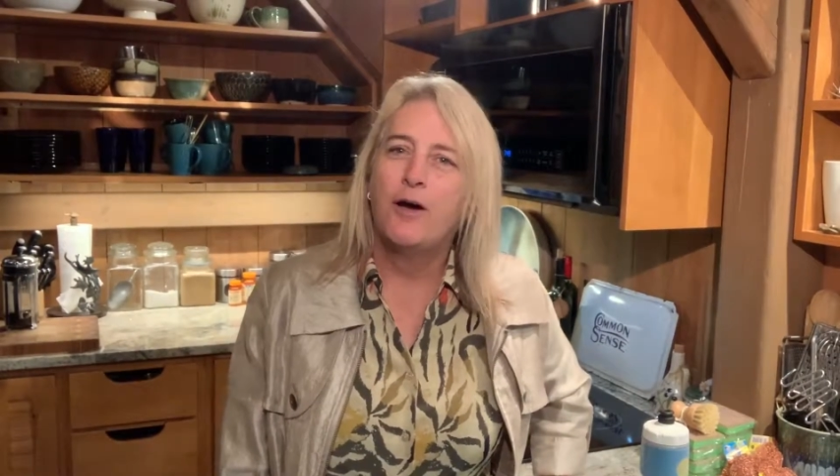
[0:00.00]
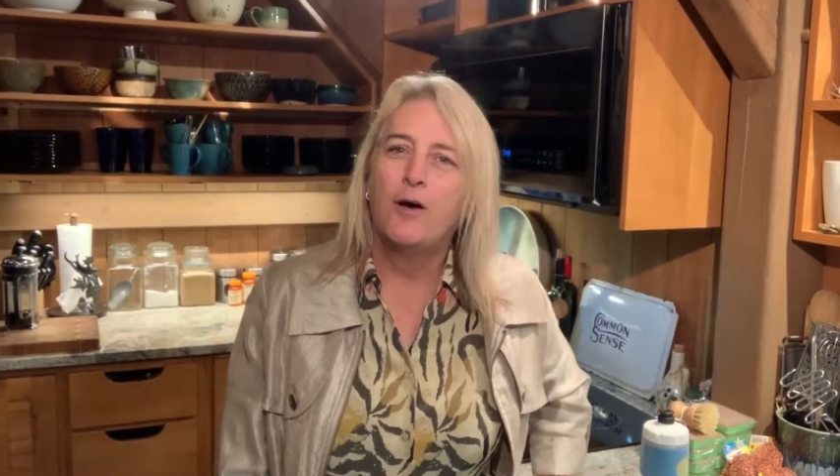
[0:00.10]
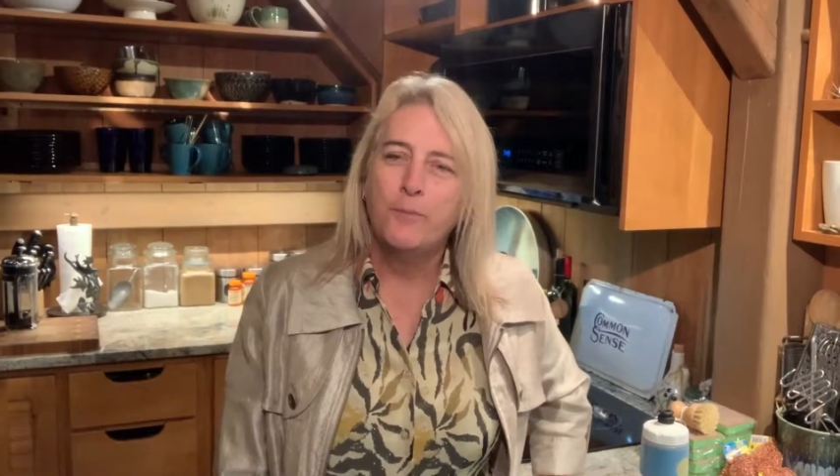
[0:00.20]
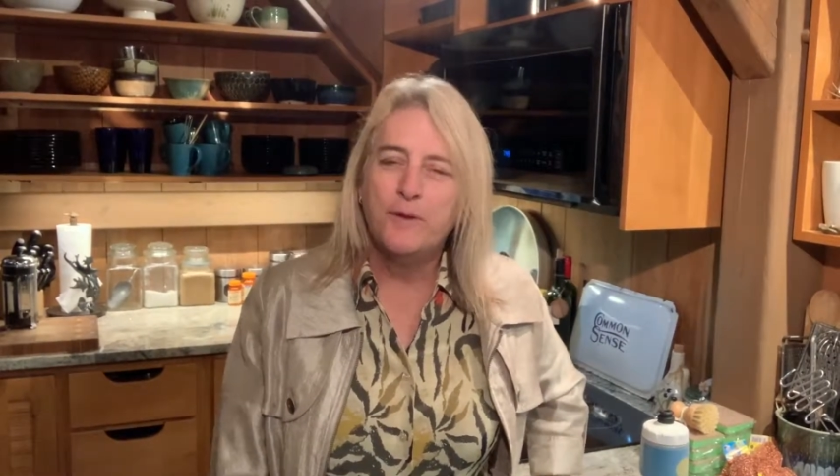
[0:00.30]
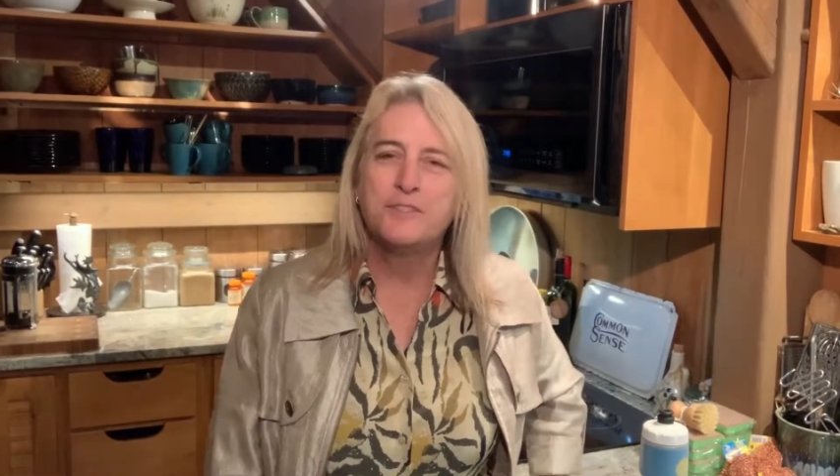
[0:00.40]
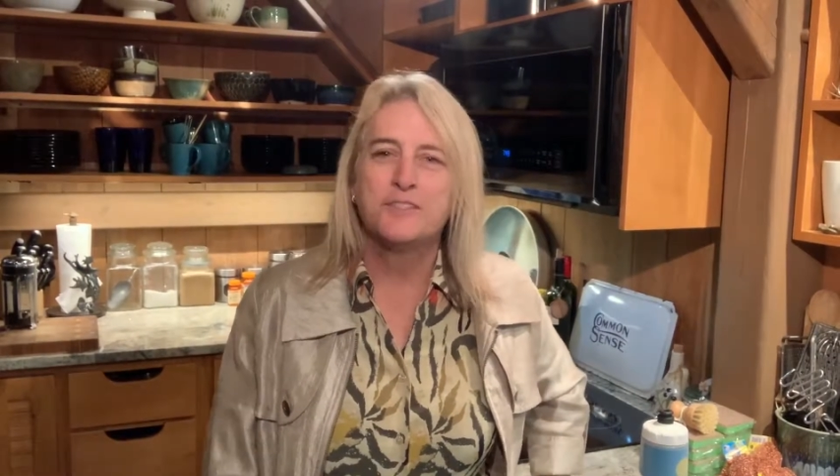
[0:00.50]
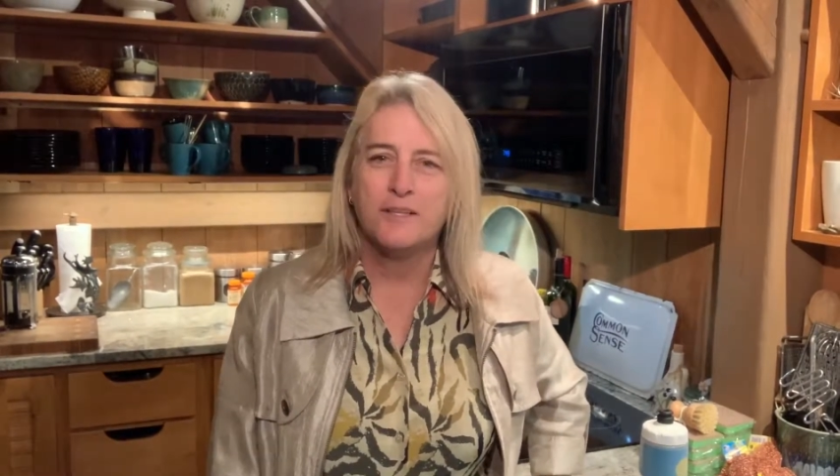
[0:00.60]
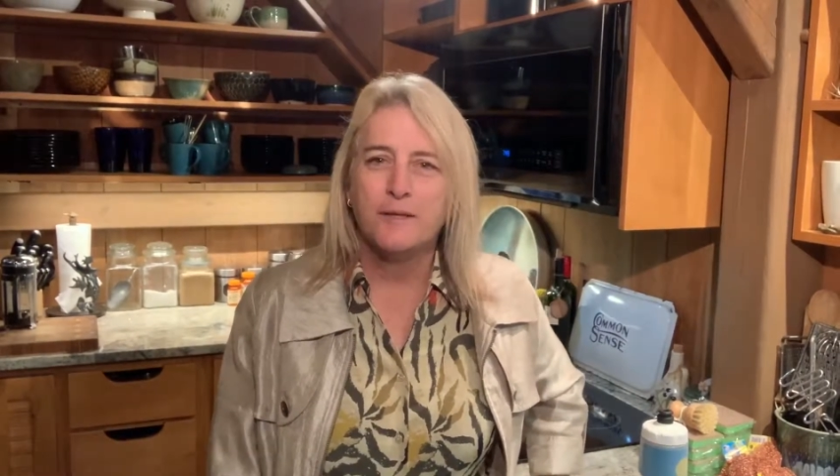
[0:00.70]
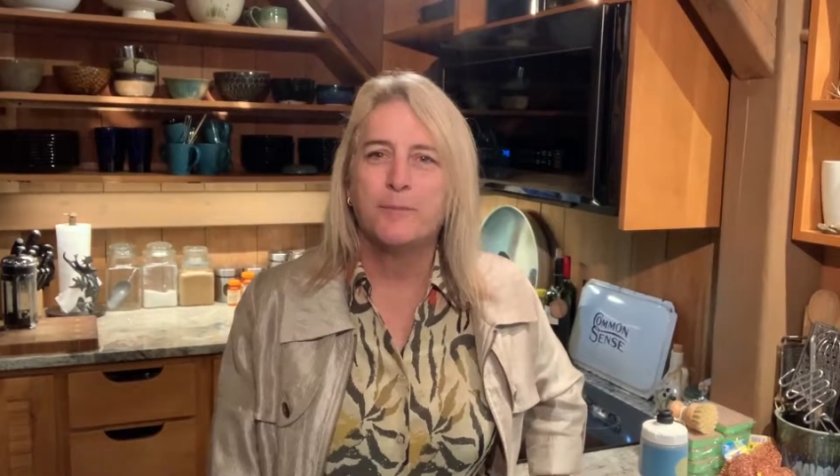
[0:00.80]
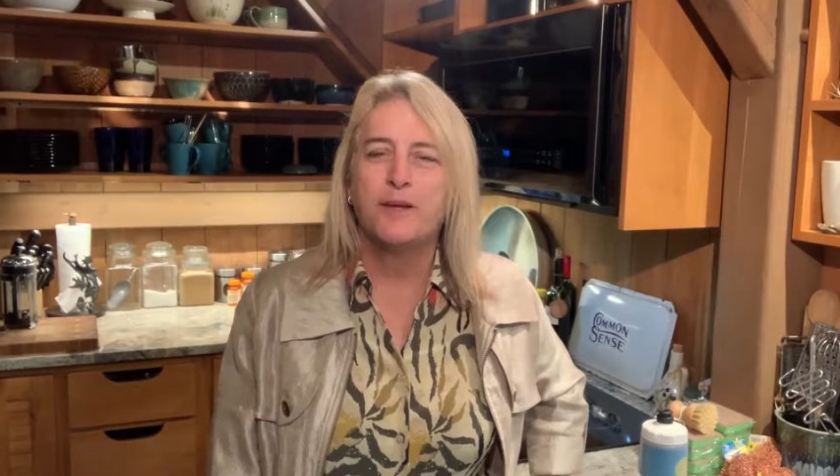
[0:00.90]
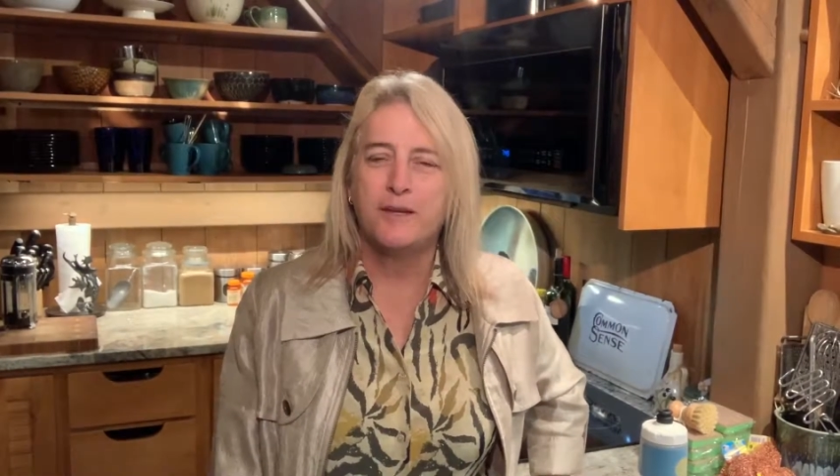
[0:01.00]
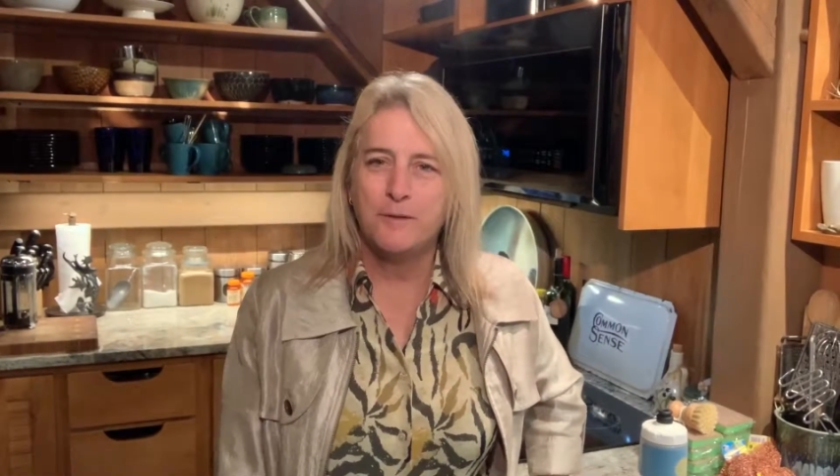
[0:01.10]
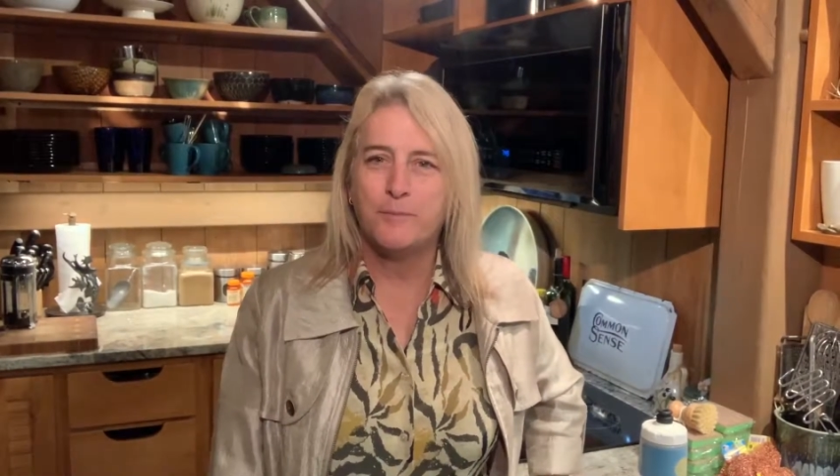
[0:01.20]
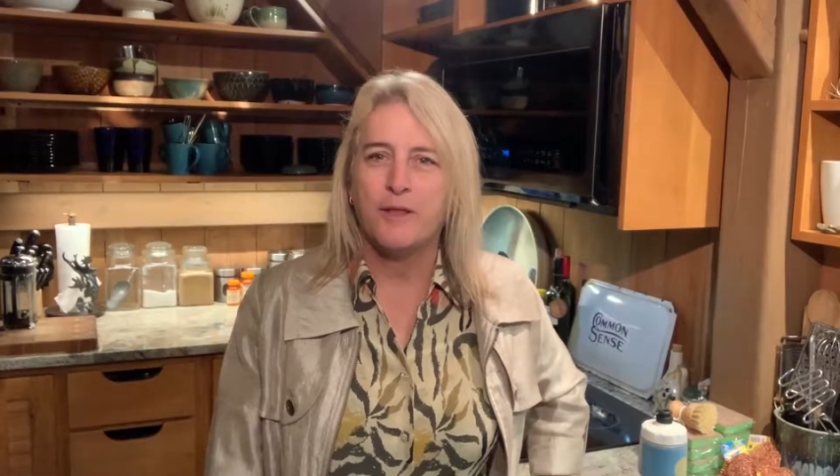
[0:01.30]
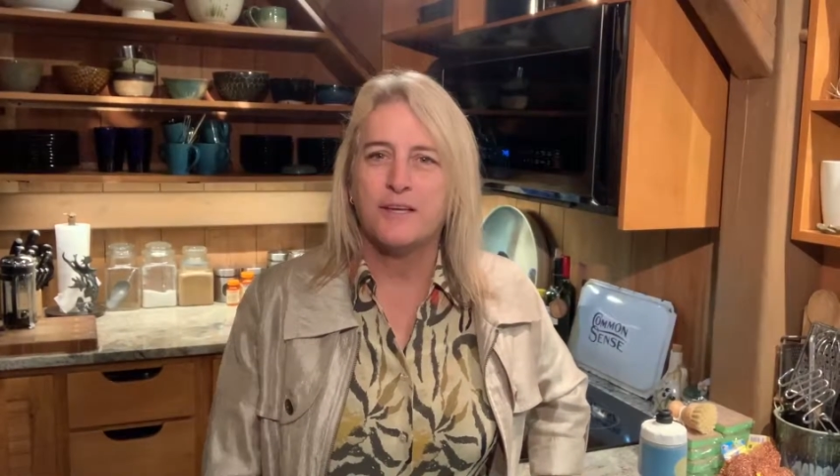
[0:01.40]
almost
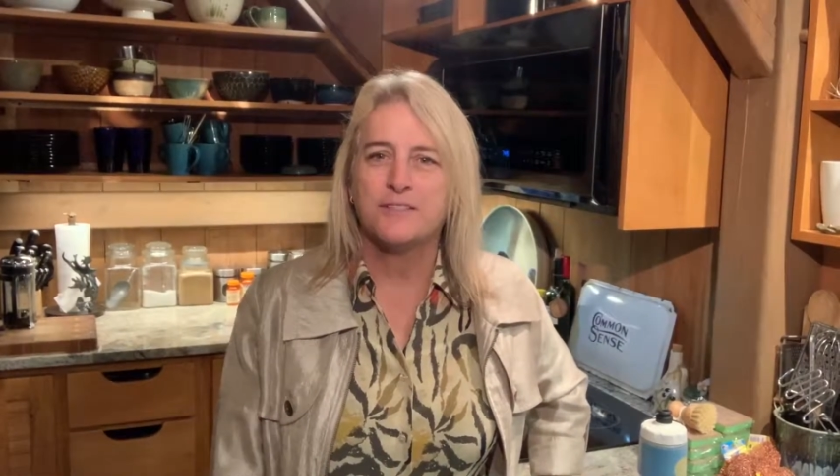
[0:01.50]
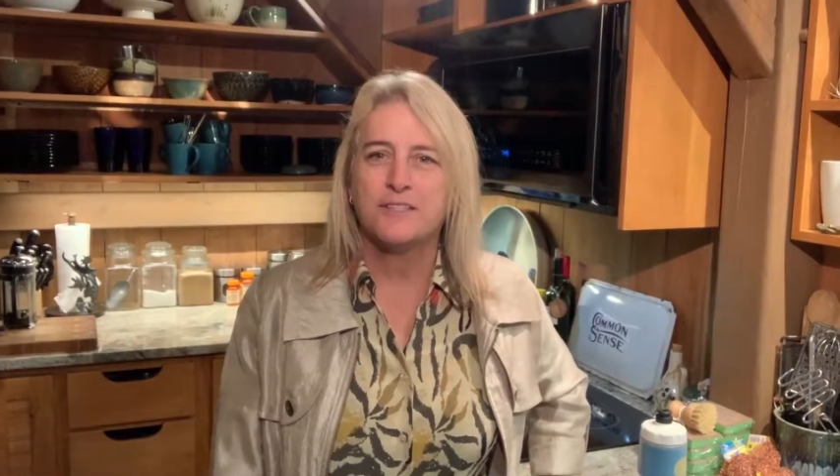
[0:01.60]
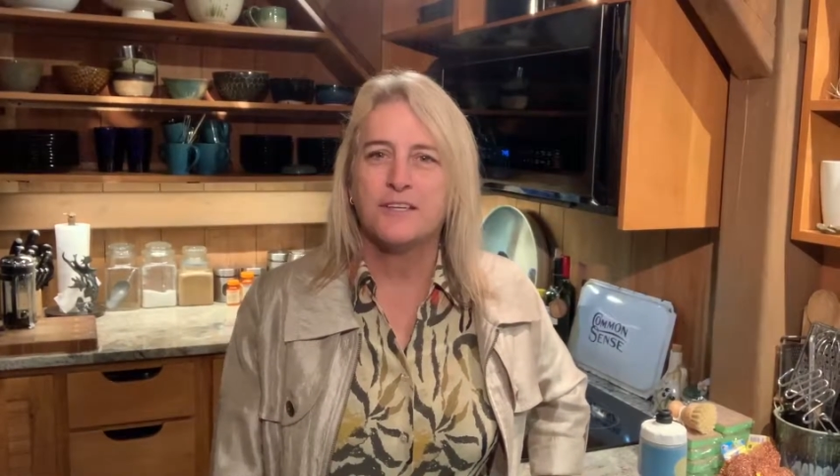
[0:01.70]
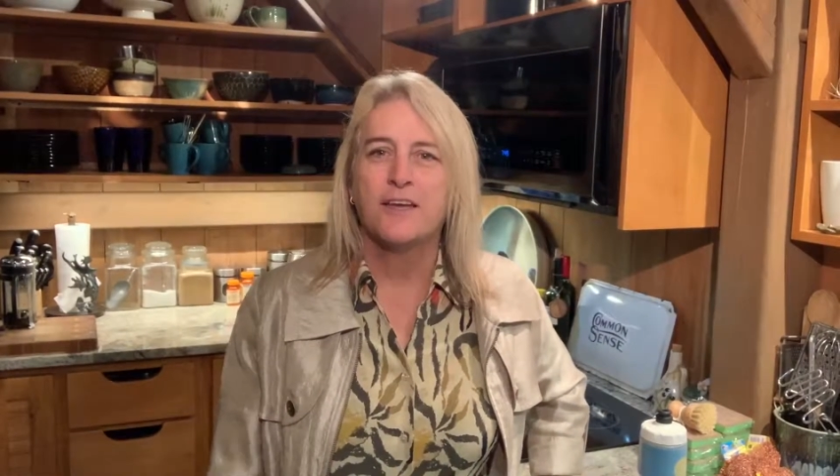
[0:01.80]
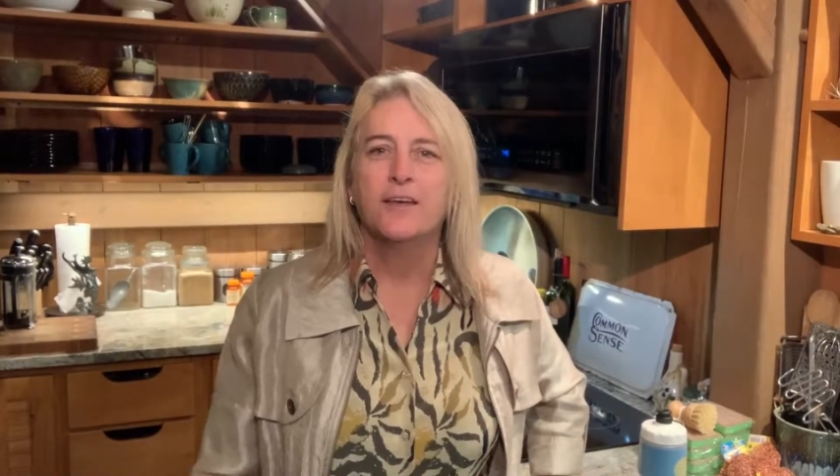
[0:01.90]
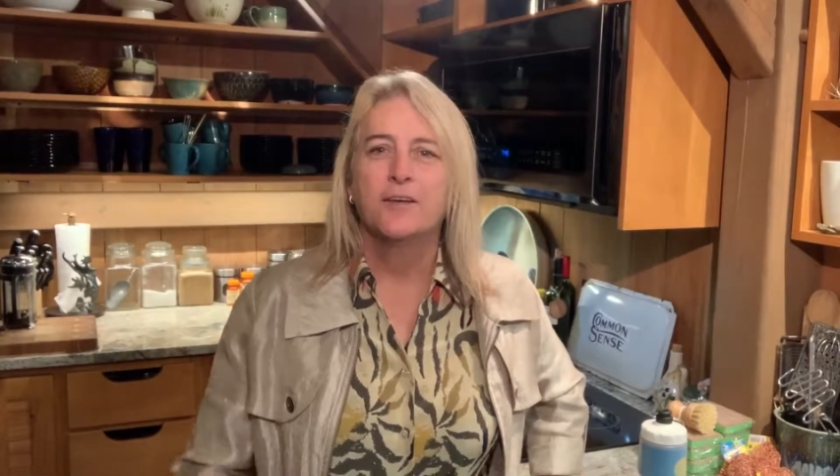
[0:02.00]
eliminated plastic